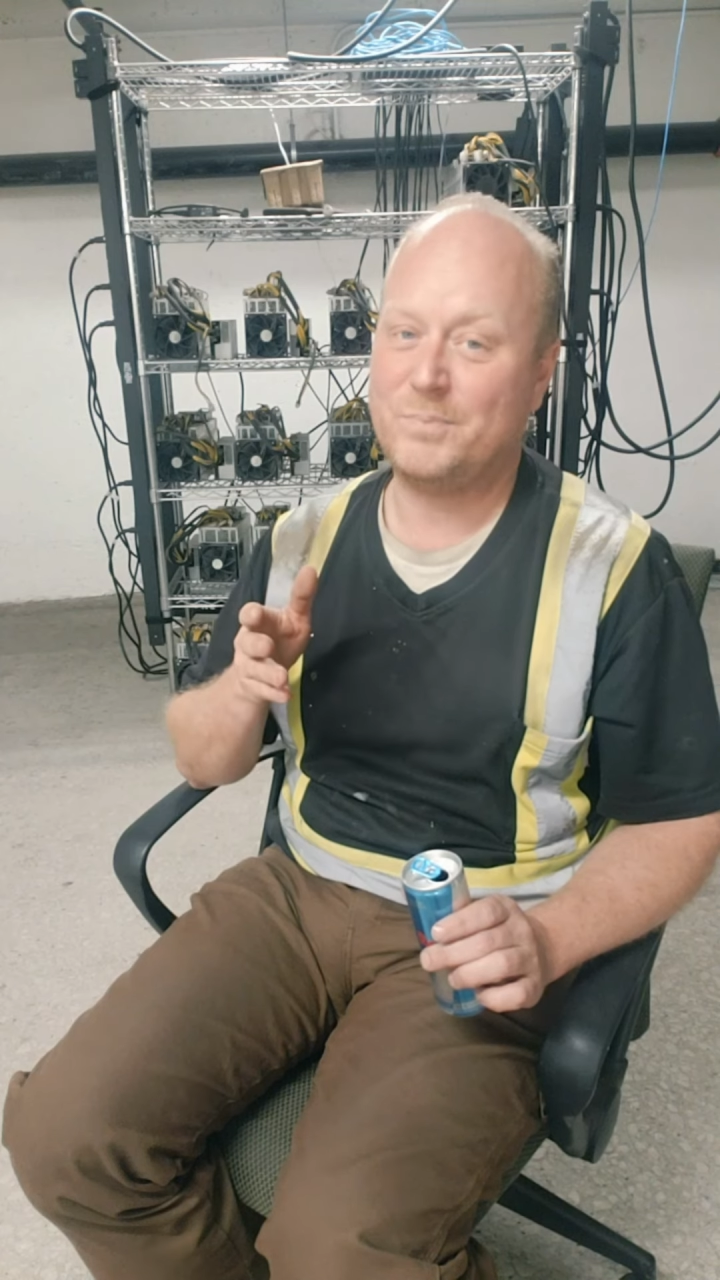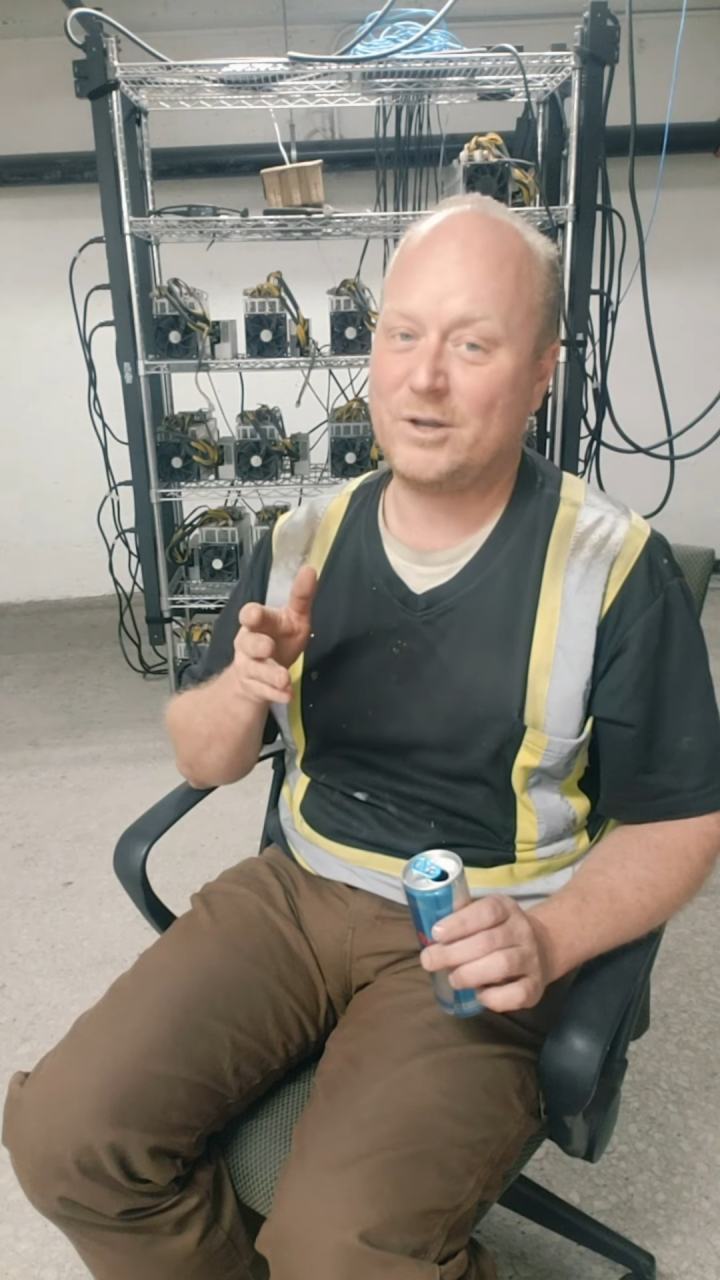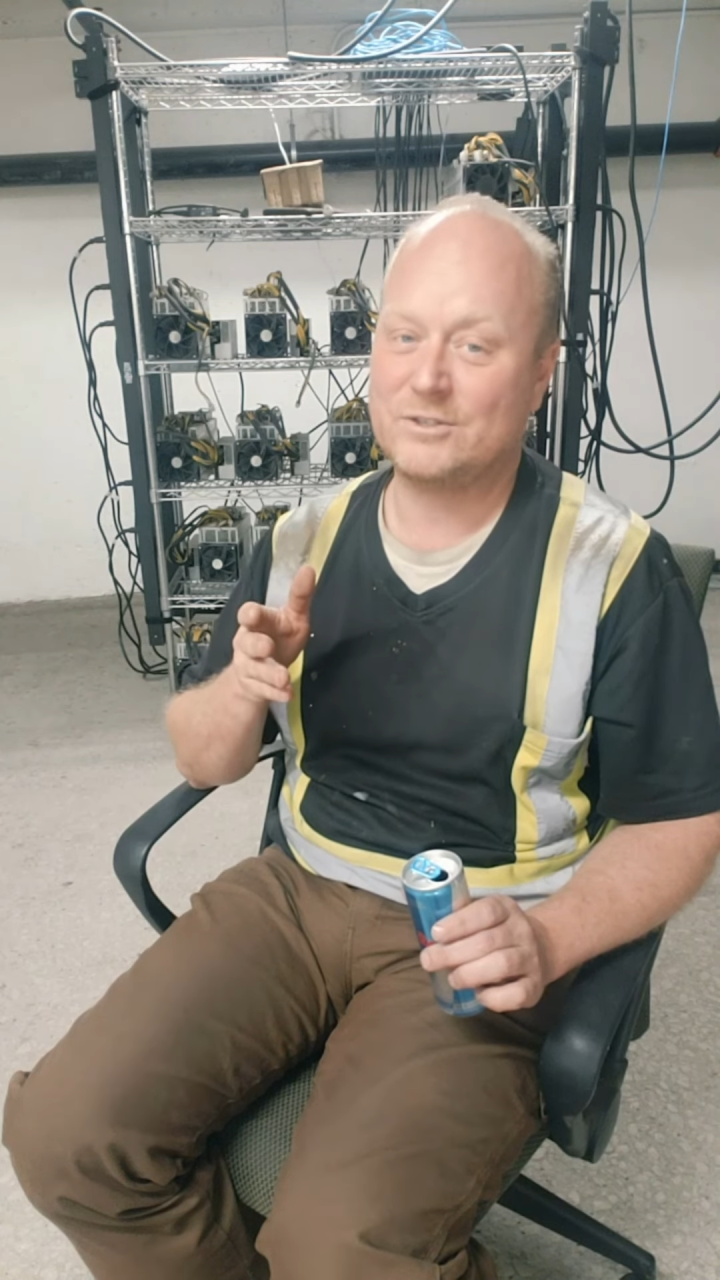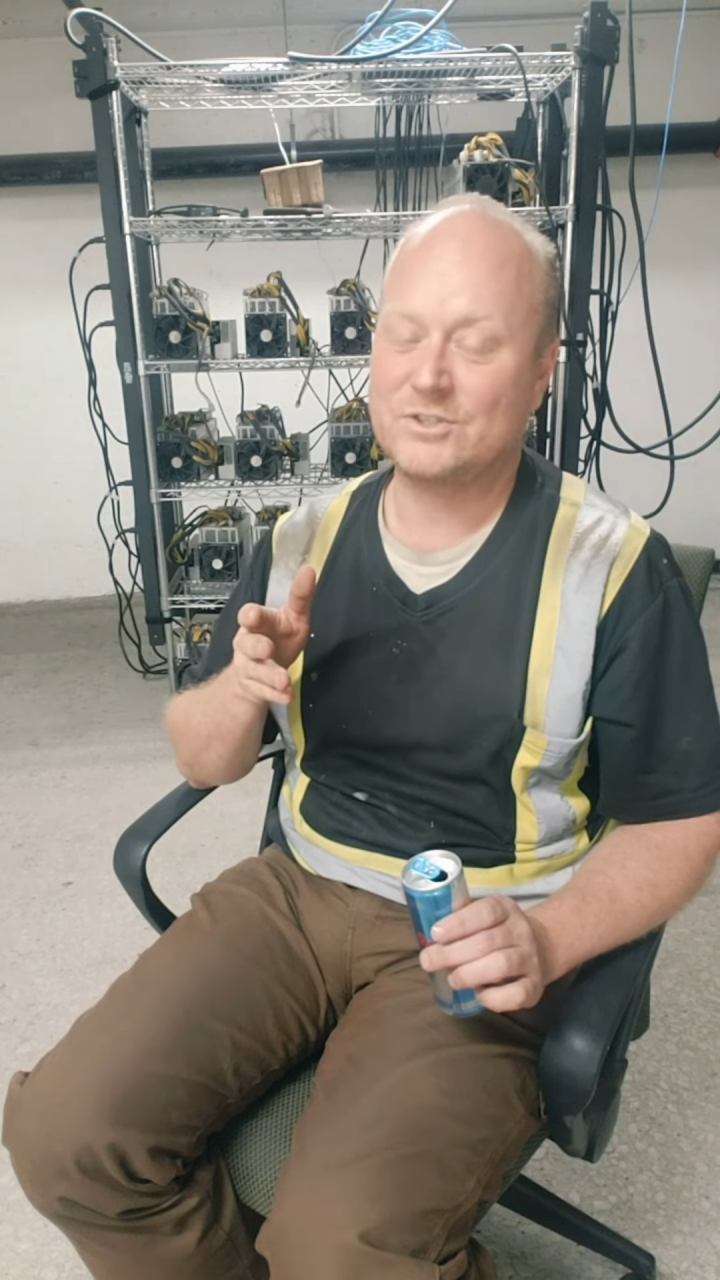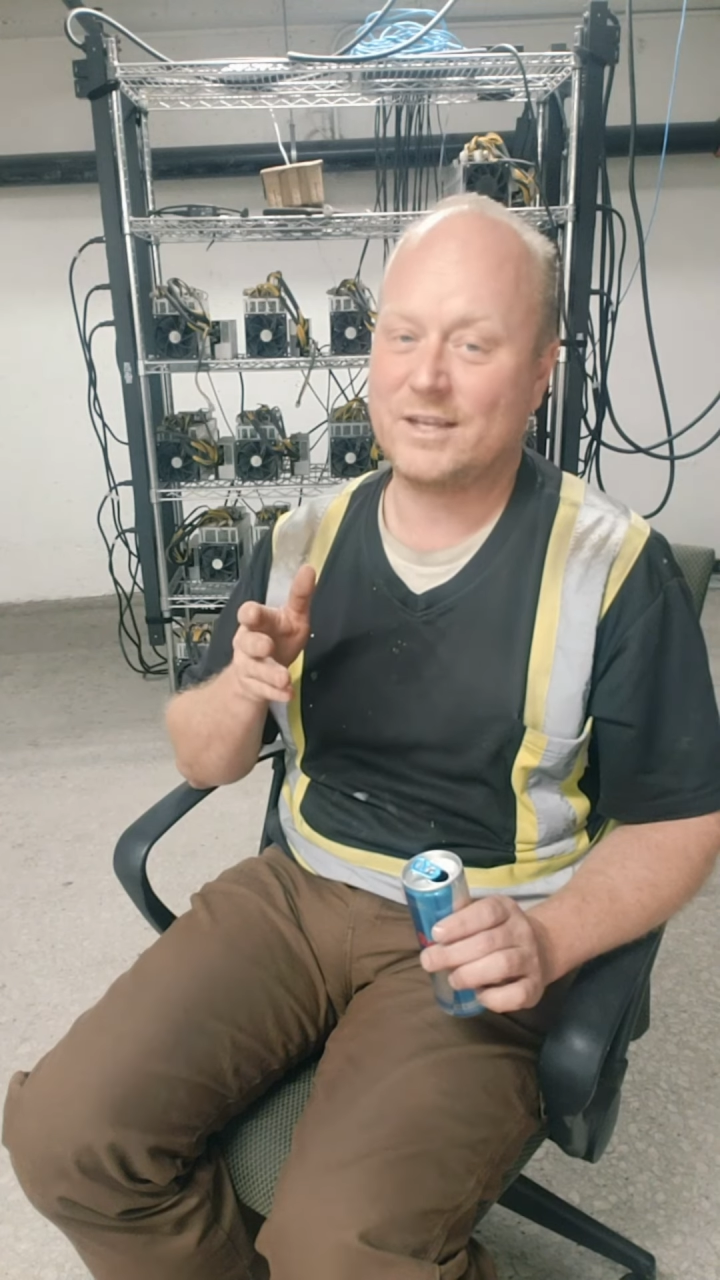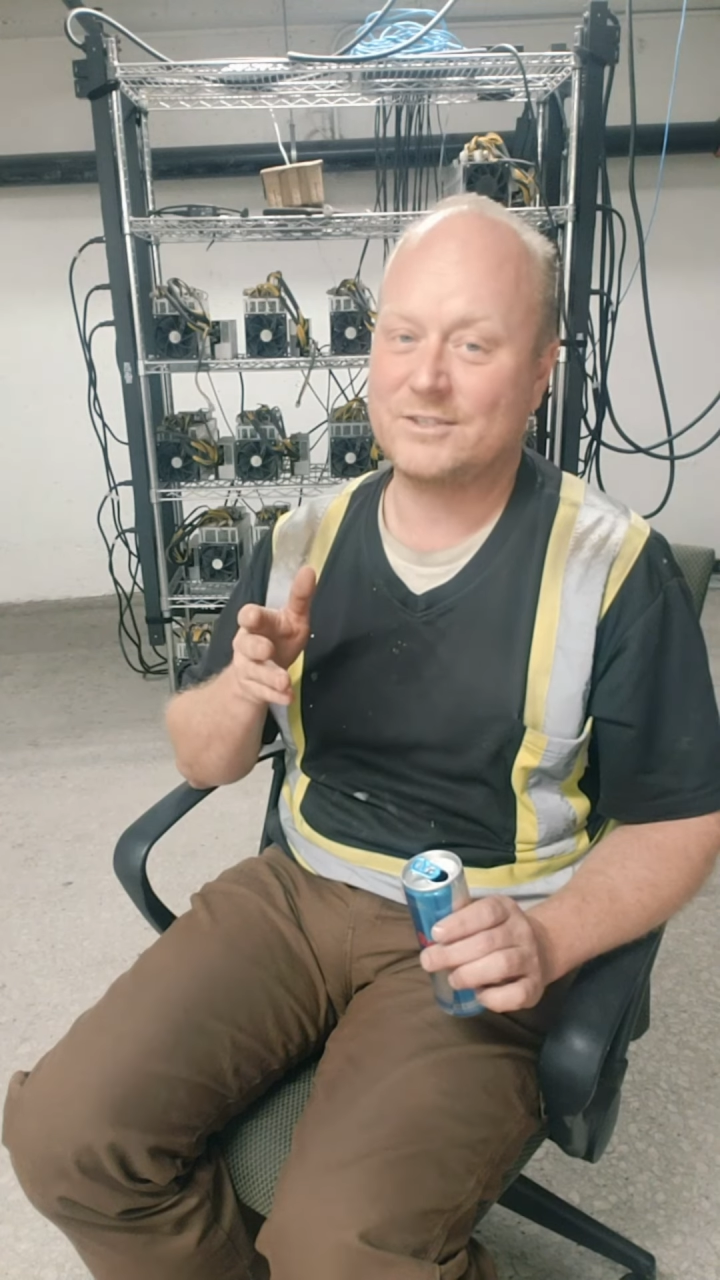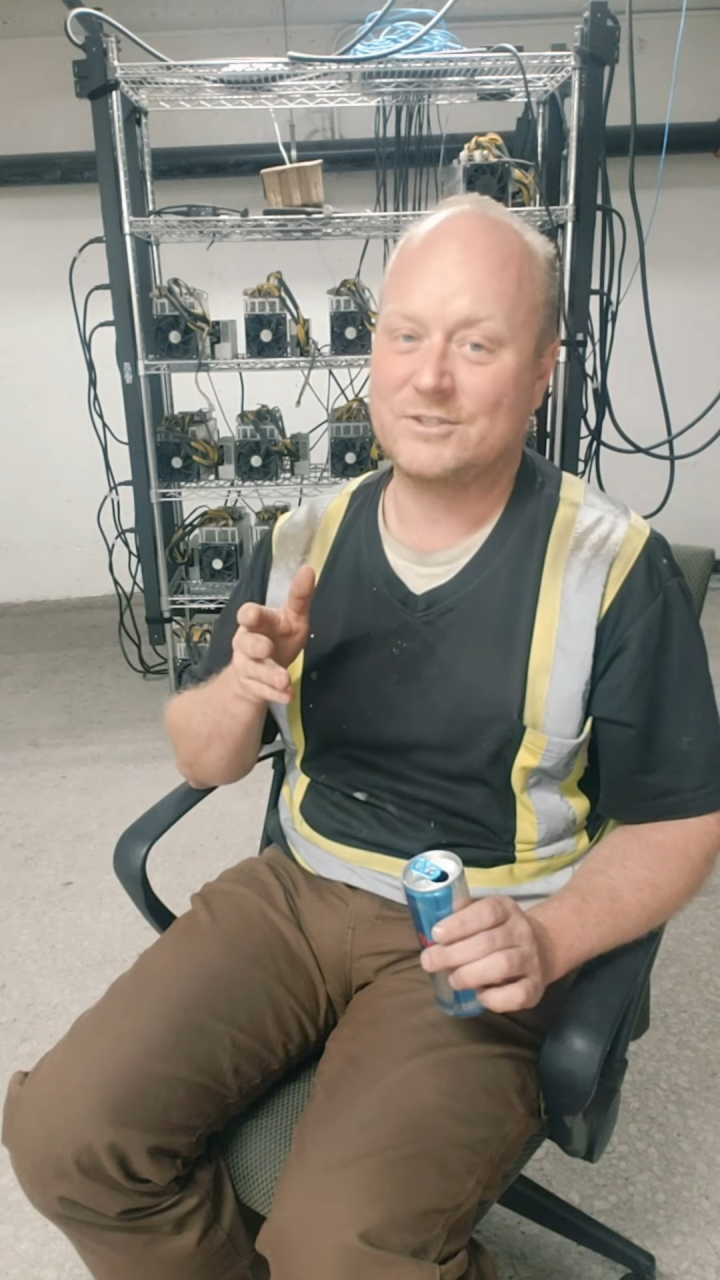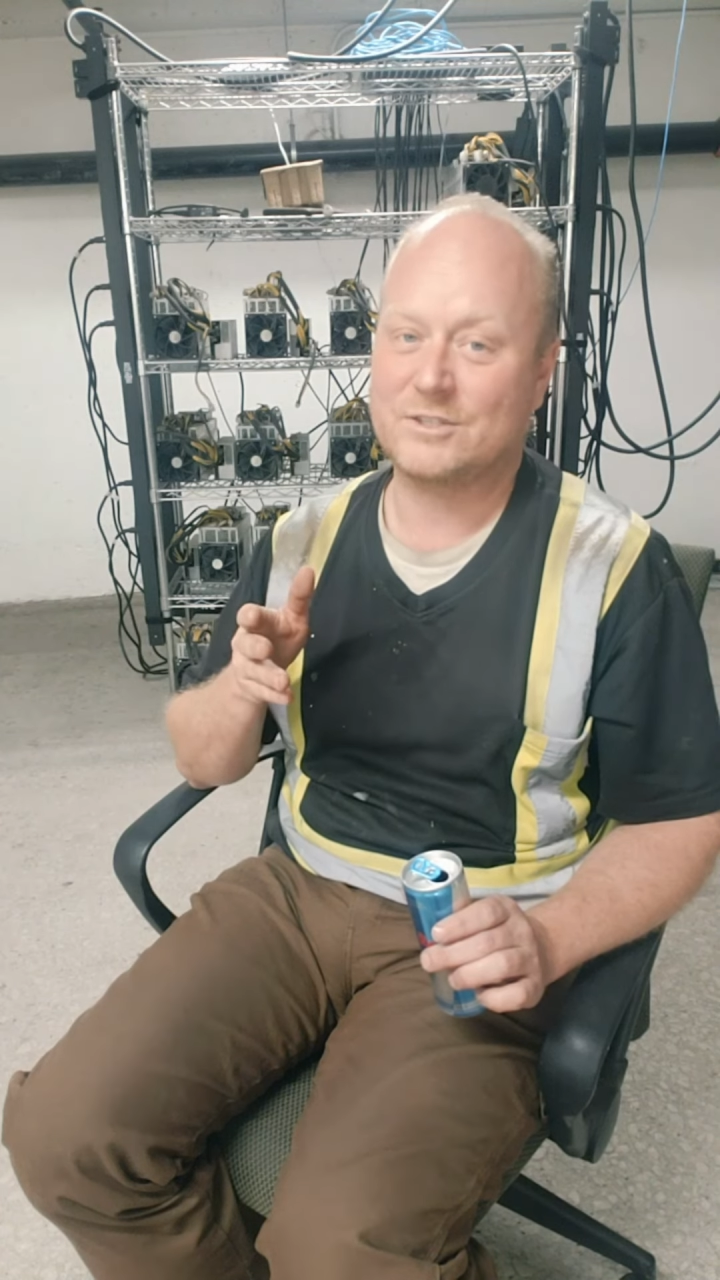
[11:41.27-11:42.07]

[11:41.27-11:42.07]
PulseX